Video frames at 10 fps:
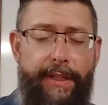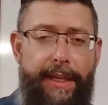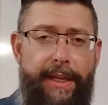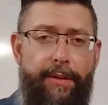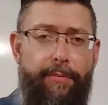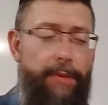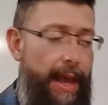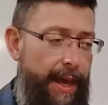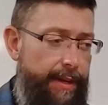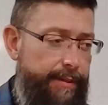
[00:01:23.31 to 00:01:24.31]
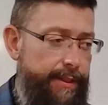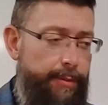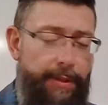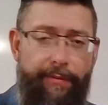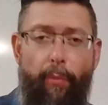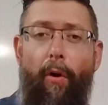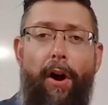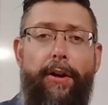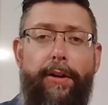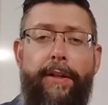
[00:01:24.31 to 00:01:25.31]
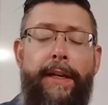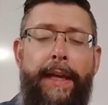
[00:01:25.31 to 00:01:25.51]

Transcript: He had a little bit of a walker.